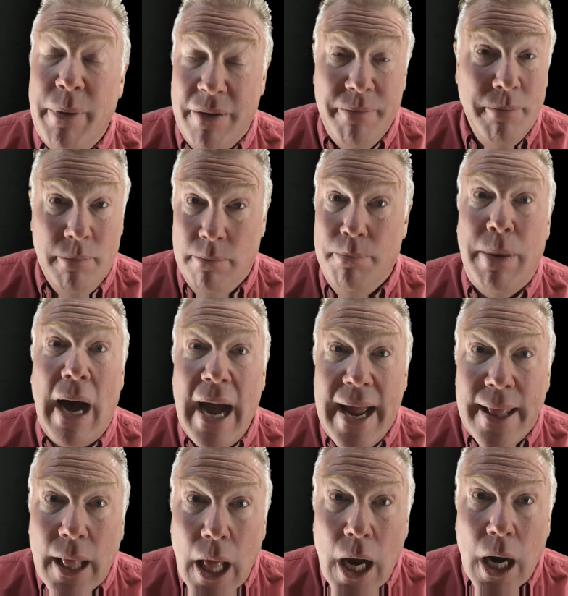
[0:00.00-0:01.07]
but by
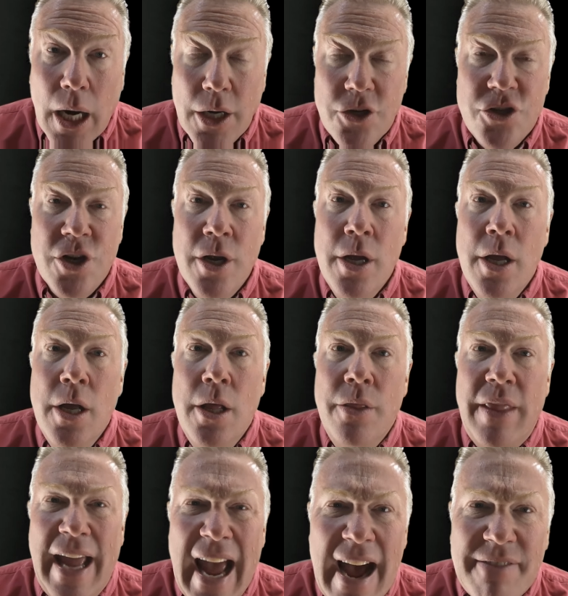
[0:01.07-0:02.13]
and large,
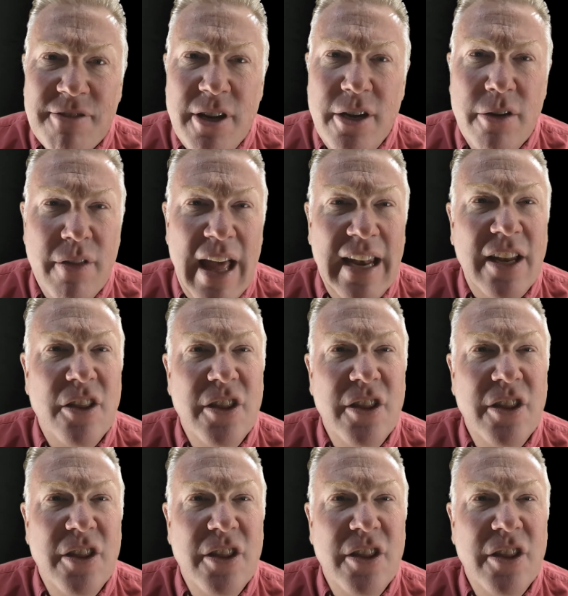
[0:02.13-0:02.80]
they have to do that.